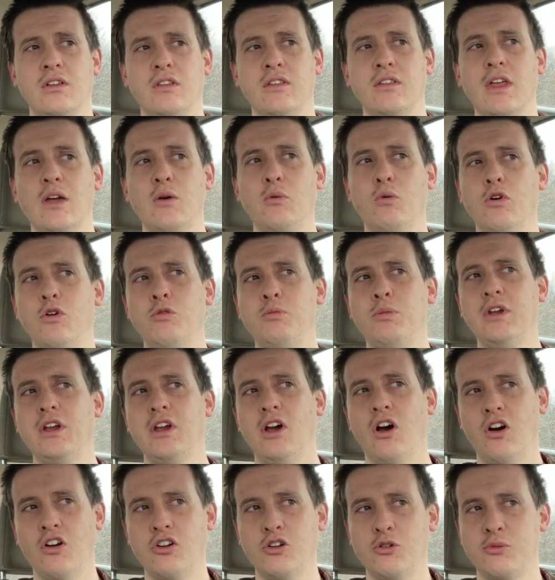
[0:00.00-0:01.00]
They would be
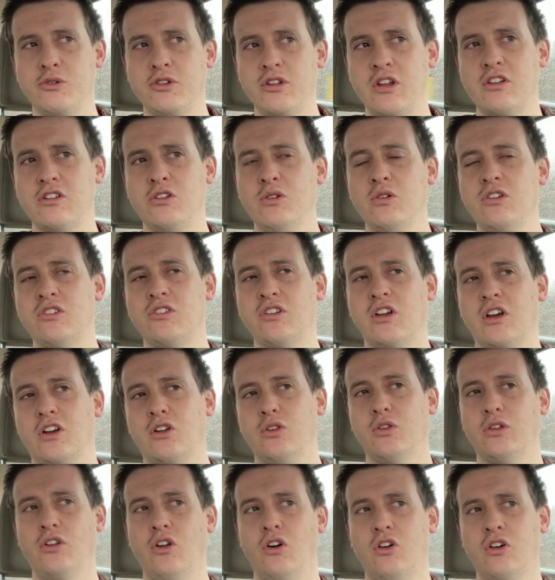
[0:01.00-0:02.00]
100% duty
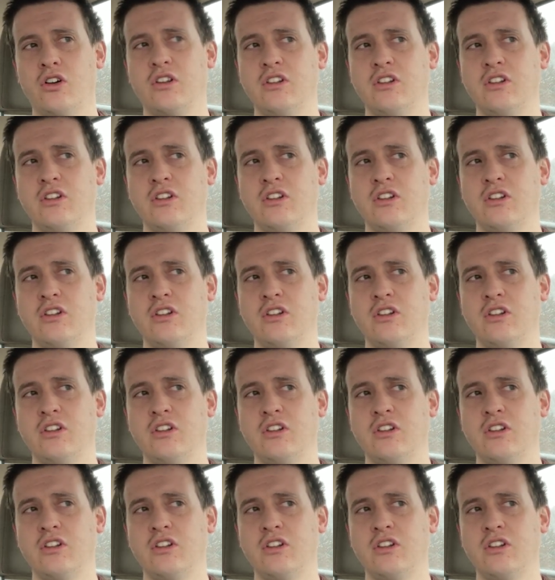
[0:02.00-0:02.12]
cycle in all